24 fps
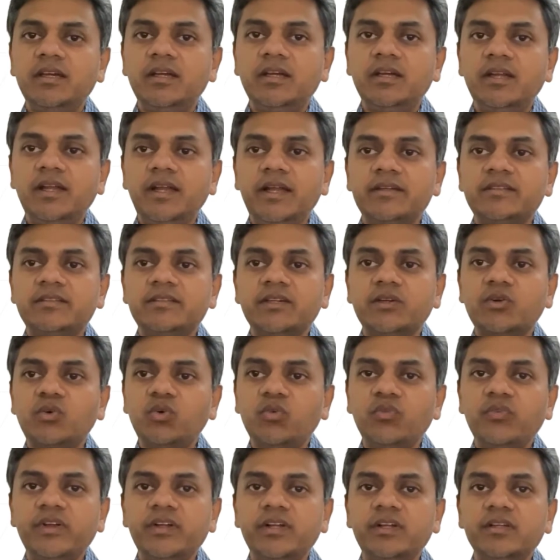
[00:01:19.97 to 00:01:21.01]
let's say,
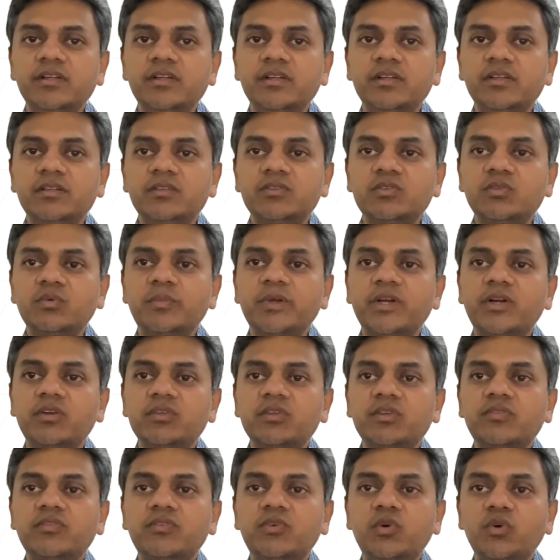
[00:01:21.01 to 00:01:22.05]
COVID. So because
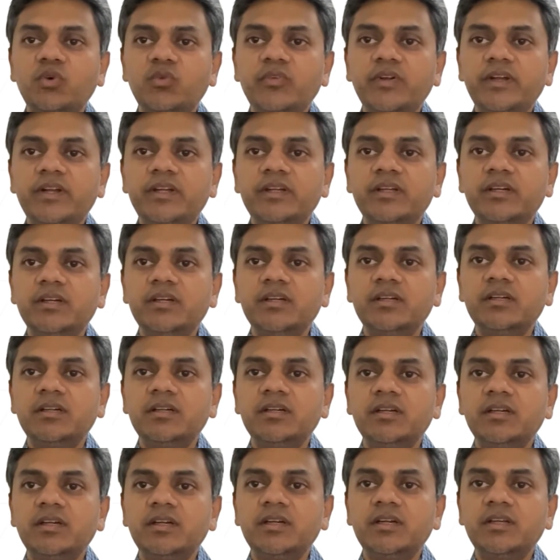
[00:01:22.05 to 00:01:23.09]
of COVID,
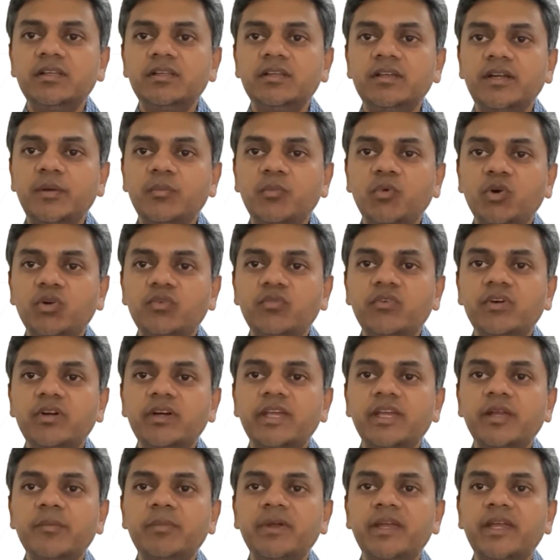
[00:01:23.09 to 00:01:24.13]
the remote
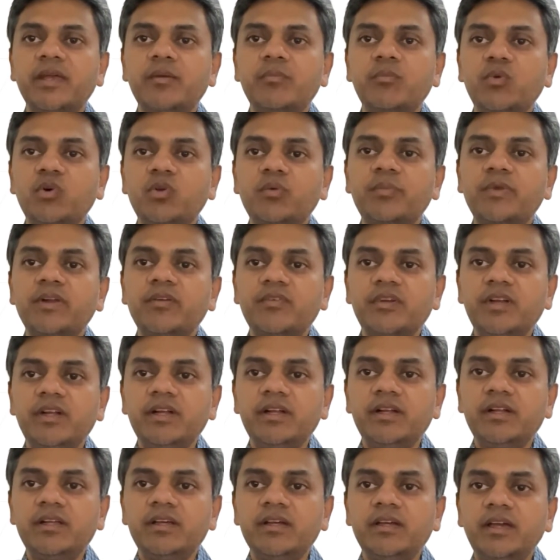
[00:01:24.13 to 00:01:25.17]
working became more
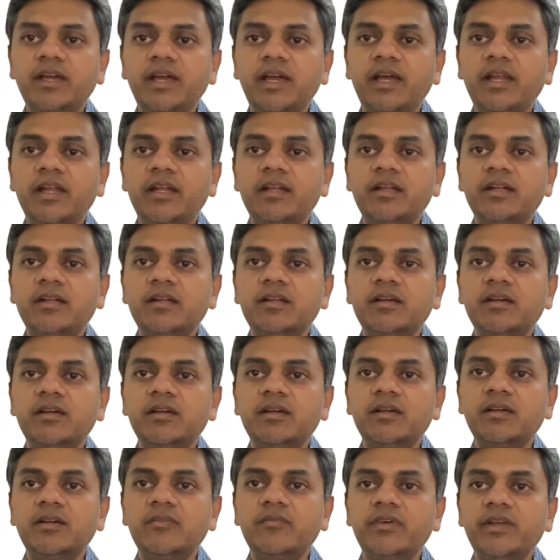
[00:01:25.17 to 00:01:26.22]
prevalent. And
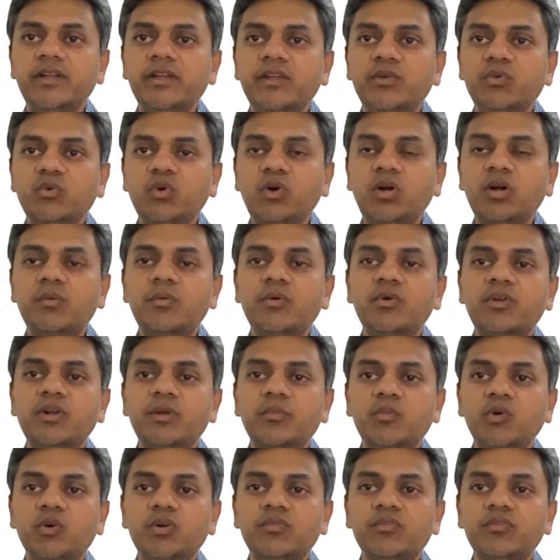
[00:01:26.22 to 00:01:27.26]
when you talk about
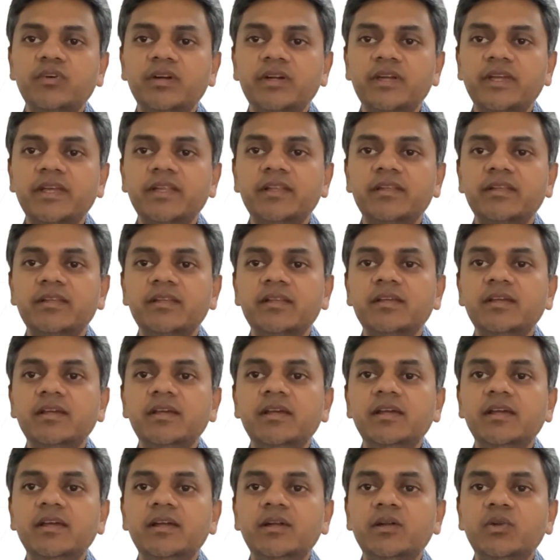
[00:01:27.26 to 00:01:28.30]
remote working,
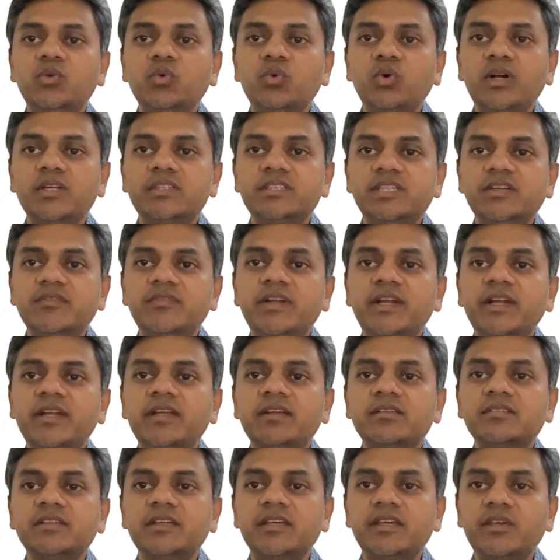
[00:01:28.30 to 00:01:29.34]
to achieve data
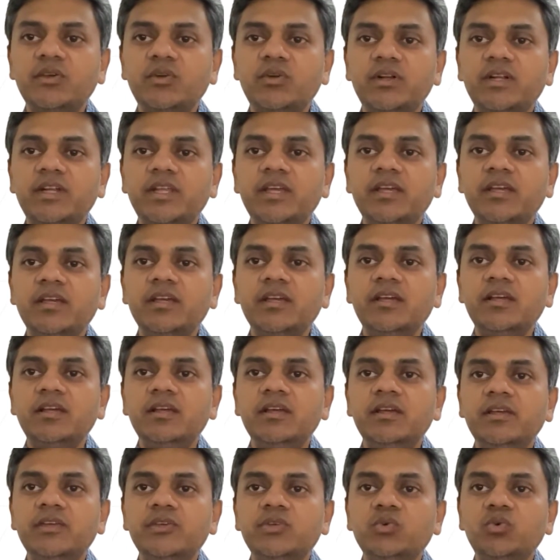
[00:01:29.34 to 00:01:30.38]
security,
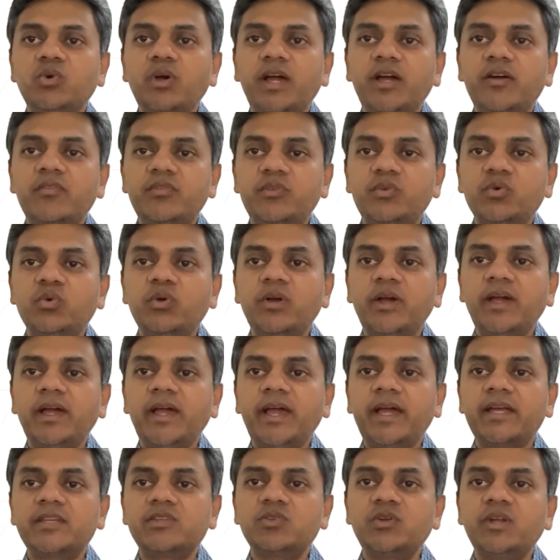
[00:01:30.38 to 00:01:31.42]
you have to
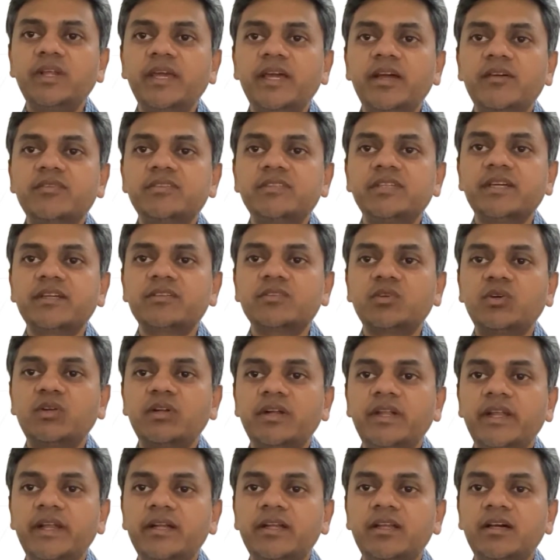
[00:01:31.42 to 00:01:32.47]
actually have checks on
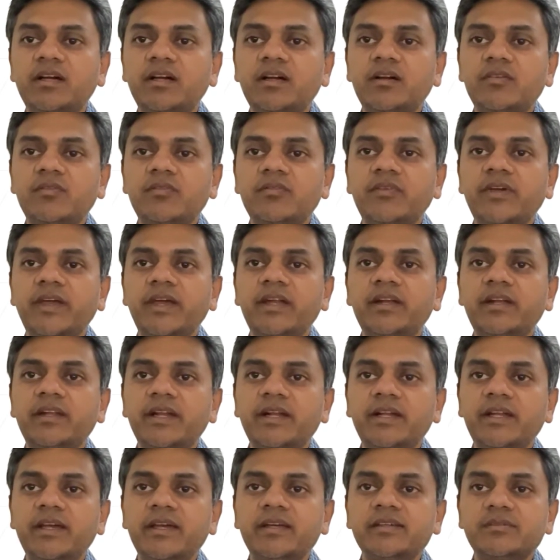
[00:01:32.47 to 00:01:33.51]
data, where
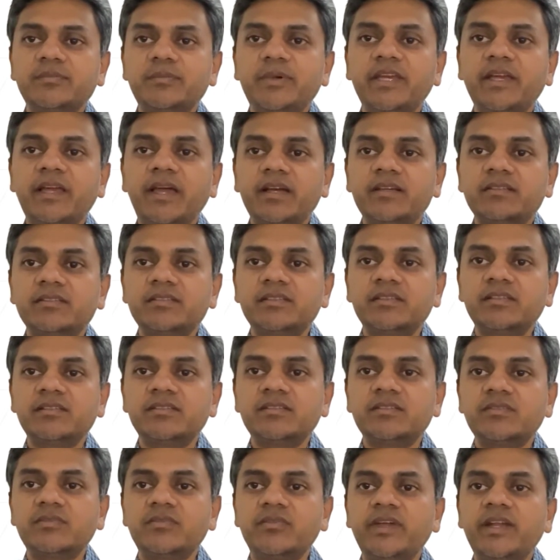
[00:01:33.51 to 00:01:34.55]
data is being accessed,
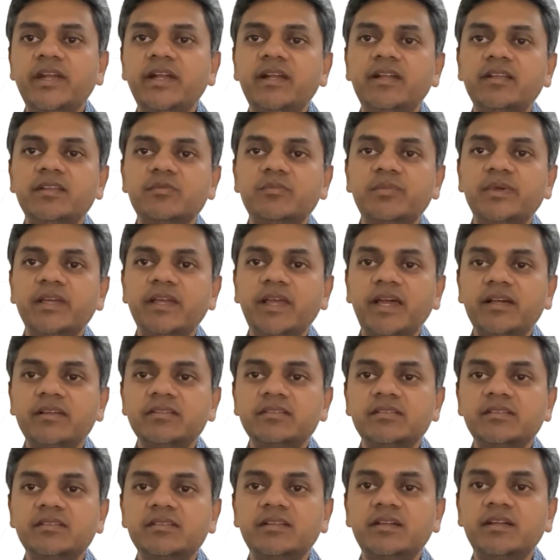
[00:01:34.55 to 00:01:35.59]
when it is being
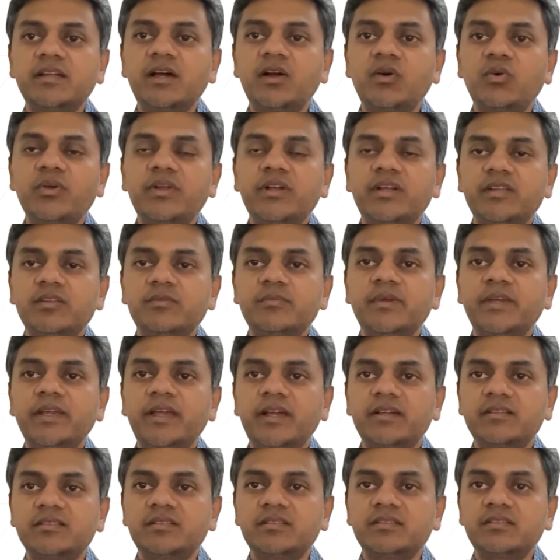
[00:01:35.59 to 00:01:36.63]
accessed, and how it is being
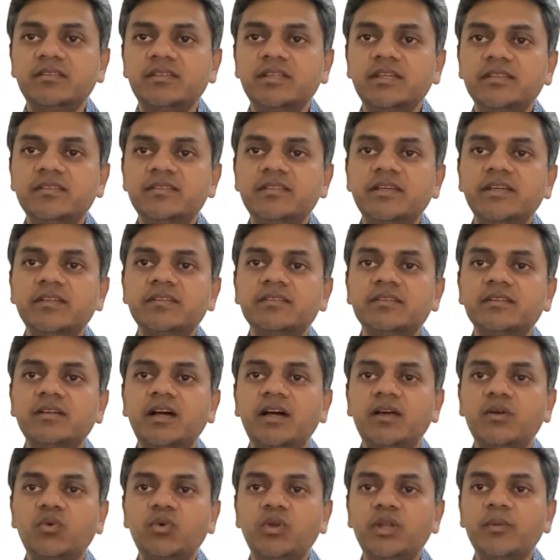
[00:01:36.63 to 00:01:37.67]
accessed. These things
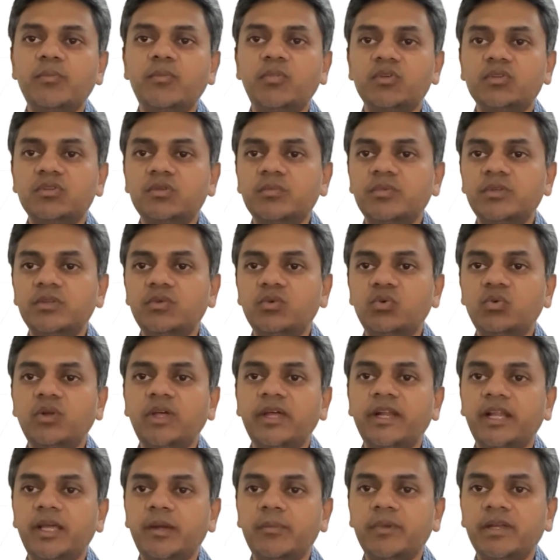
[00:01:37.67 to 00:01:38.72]
are only possible through
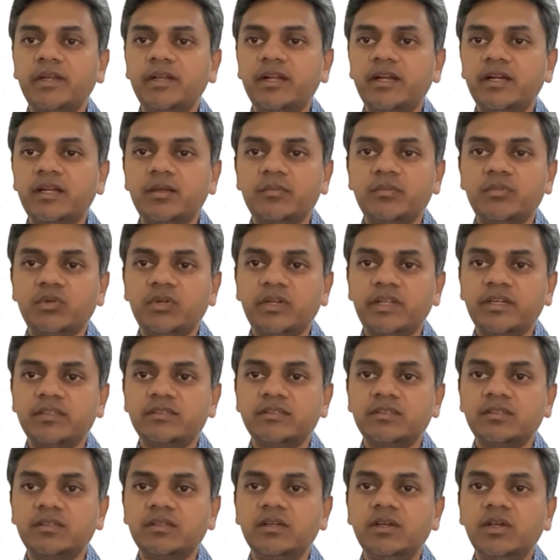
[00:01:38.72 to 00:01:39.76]
dynamic data
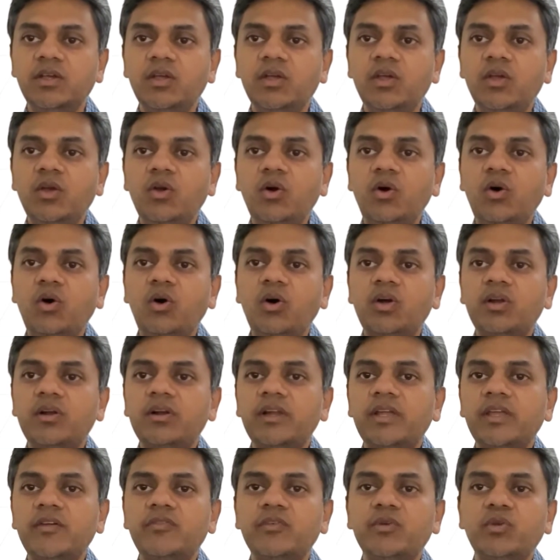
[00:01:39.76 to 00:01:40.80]
protection. Or
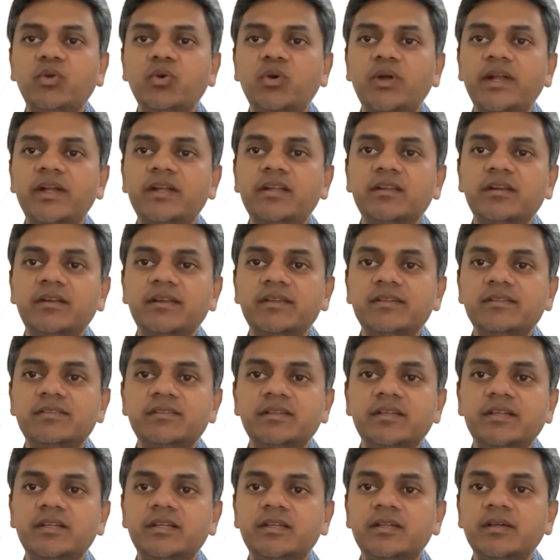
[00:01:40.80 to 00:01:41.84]
if you look at a
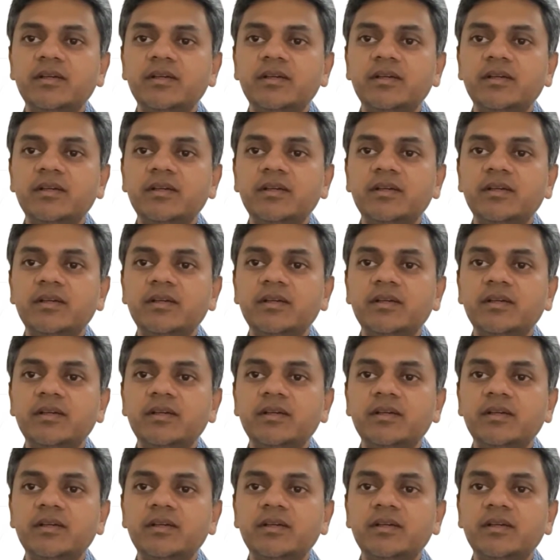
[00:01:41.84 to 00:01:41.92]
recent